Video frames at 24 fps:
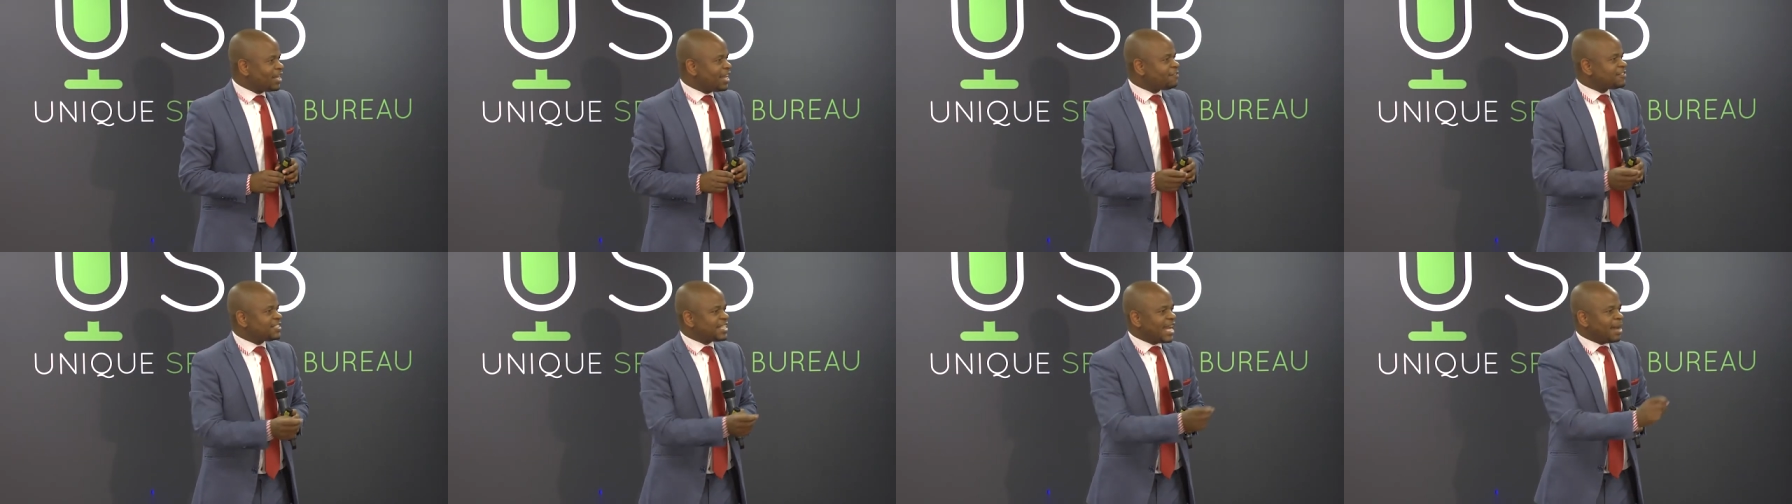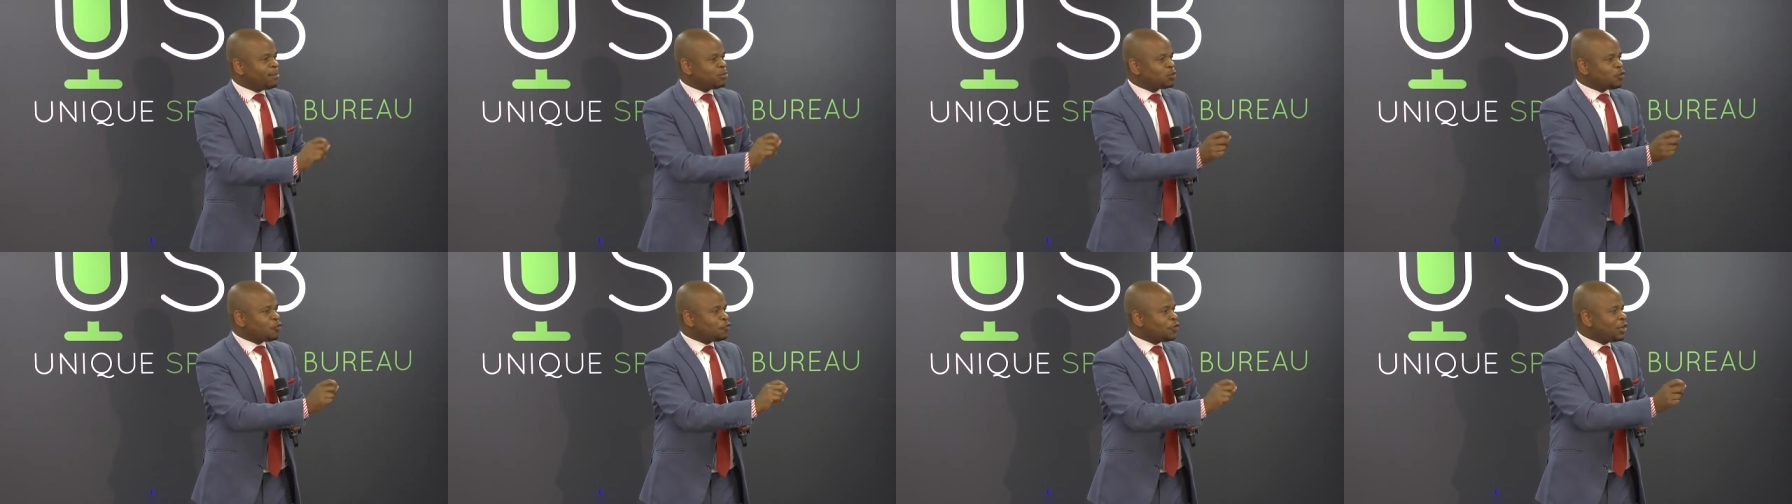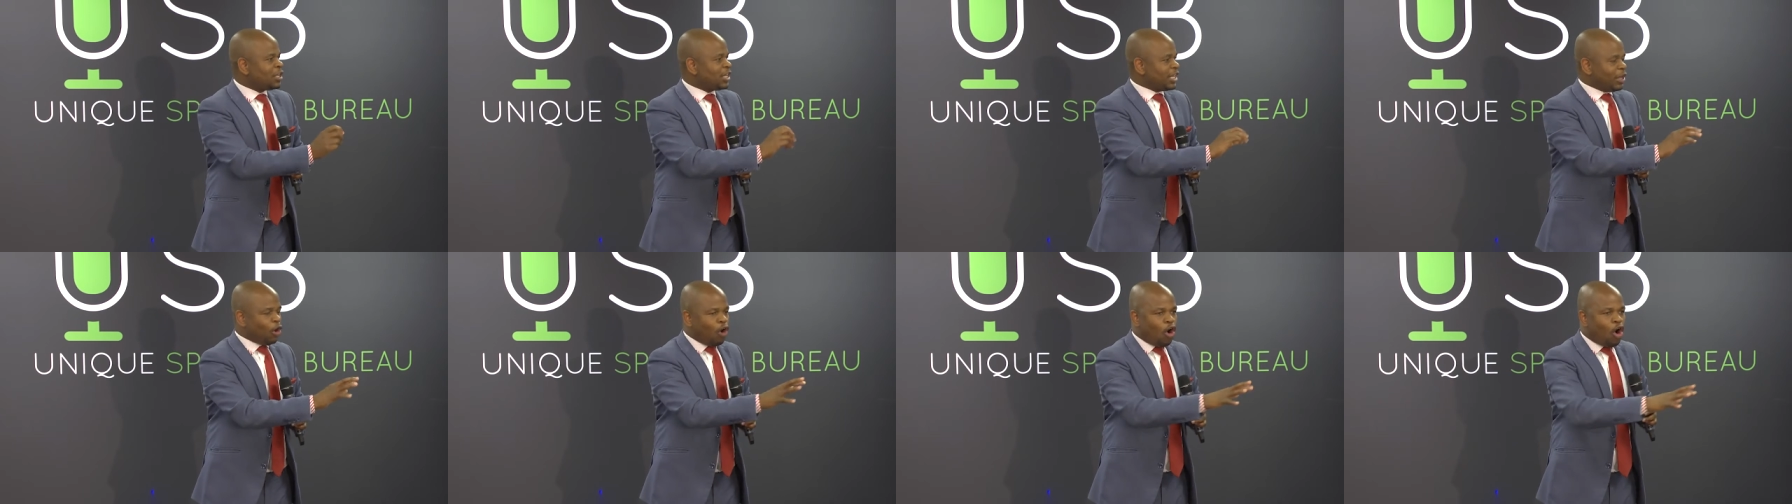have time to
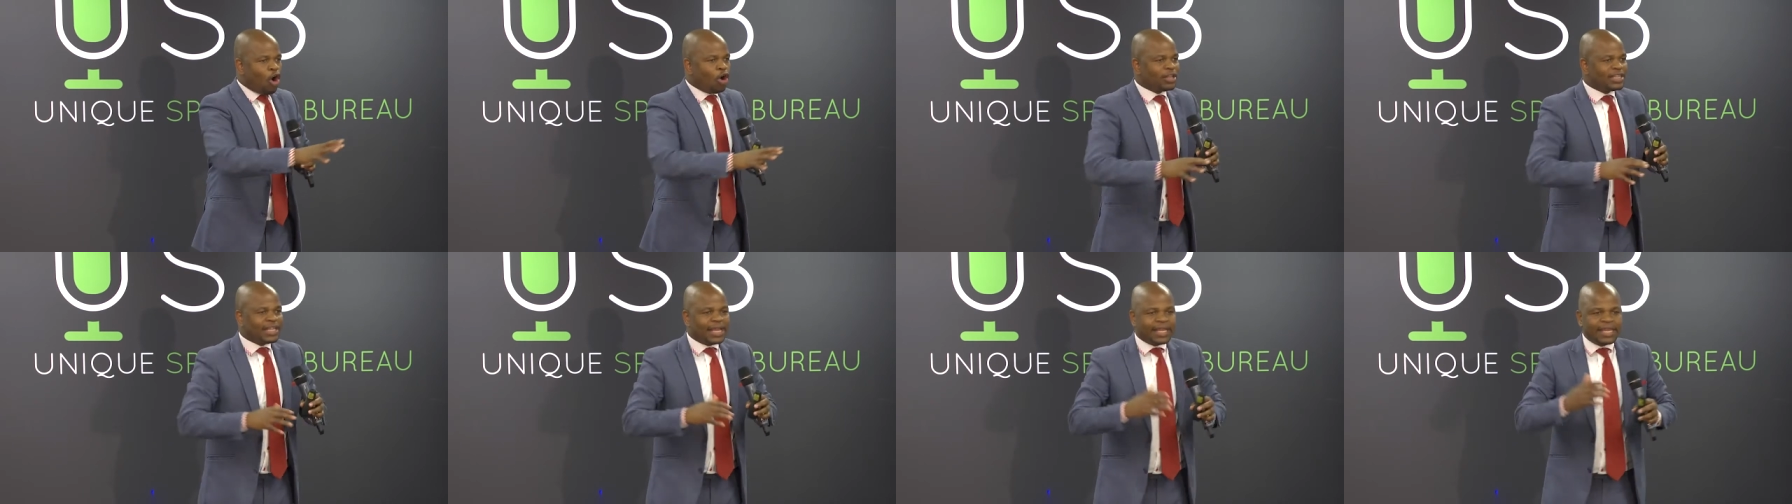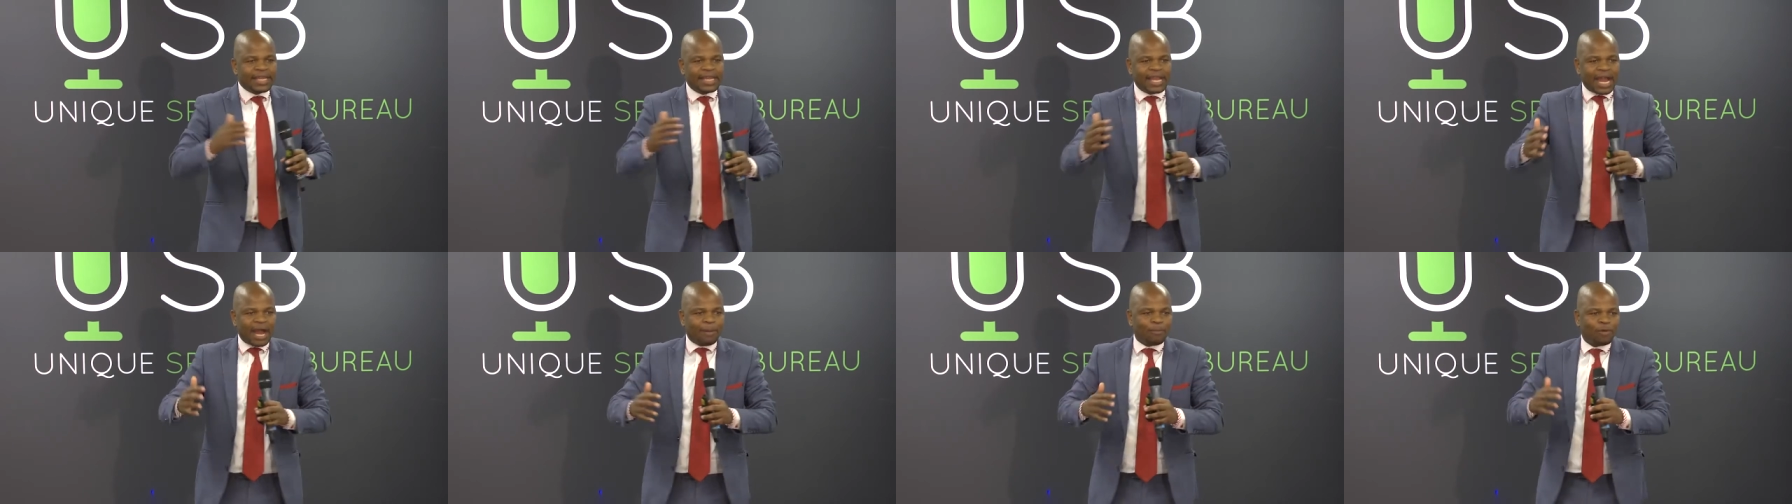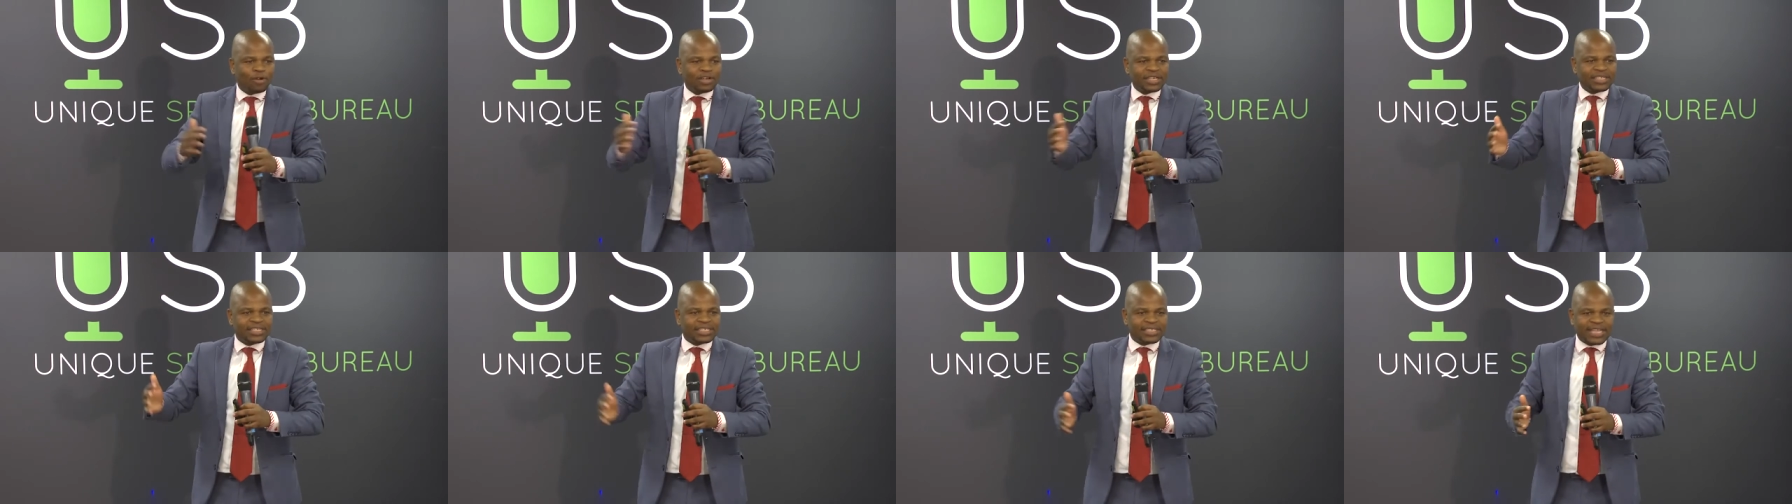fill all the
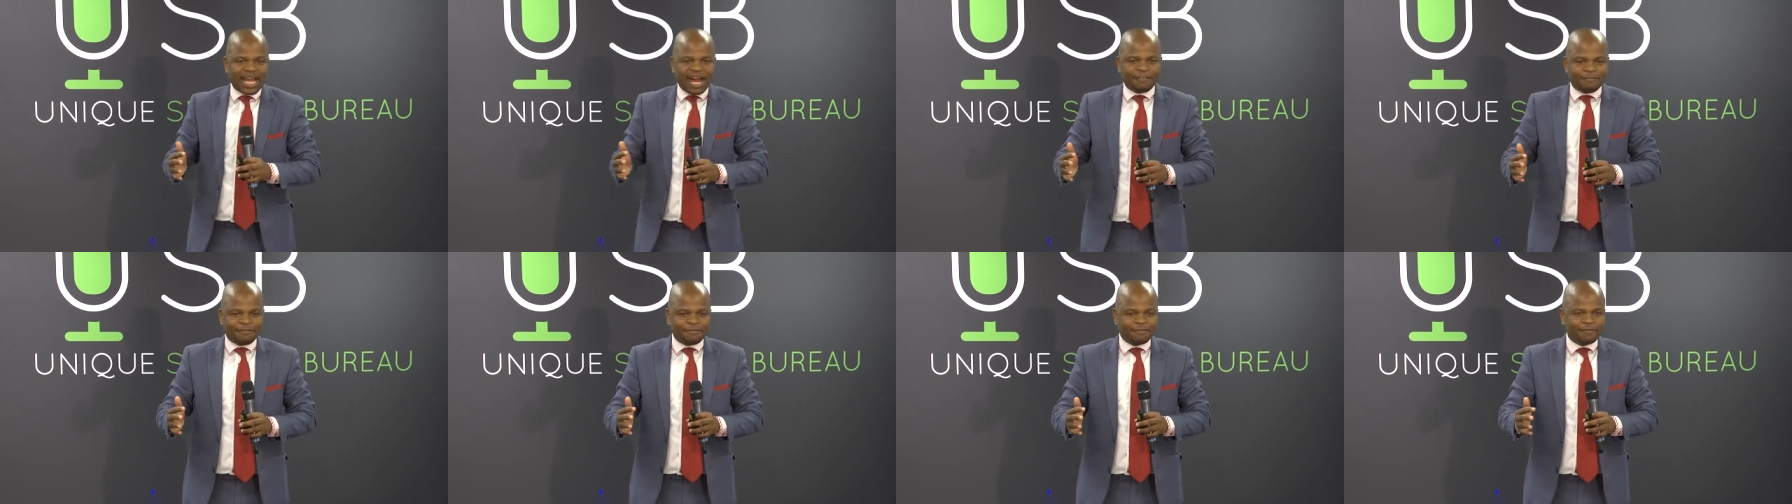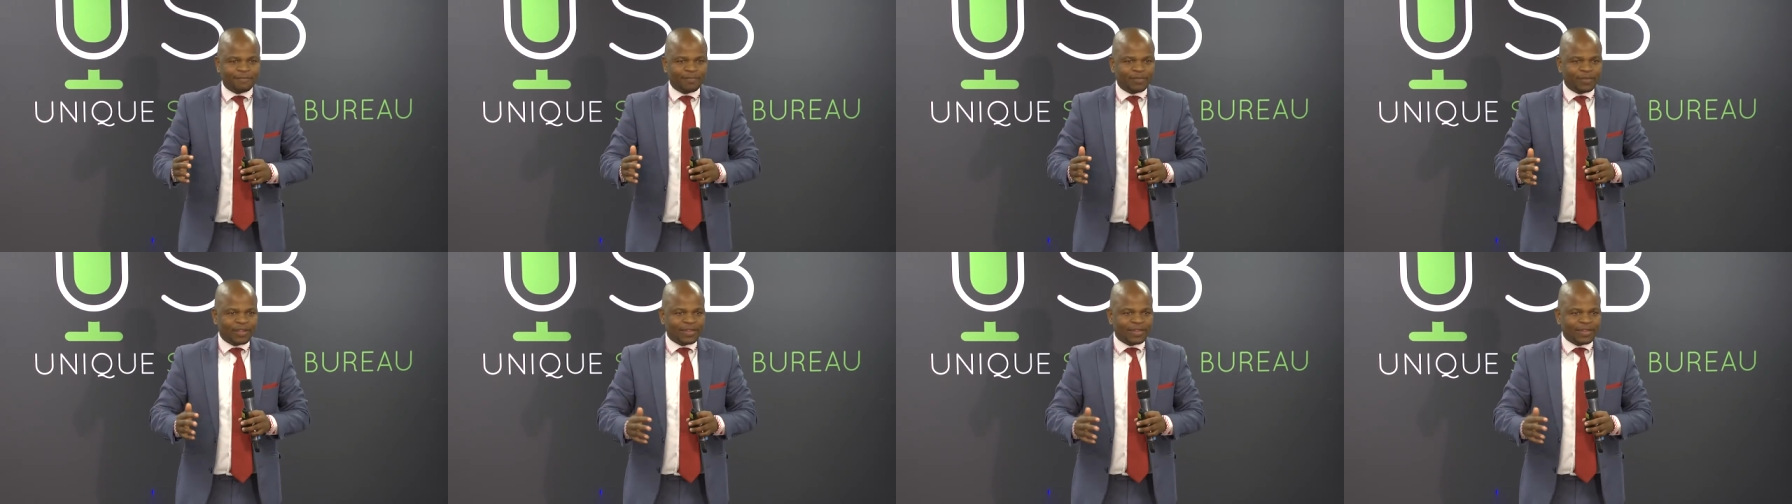eHarmony stuff.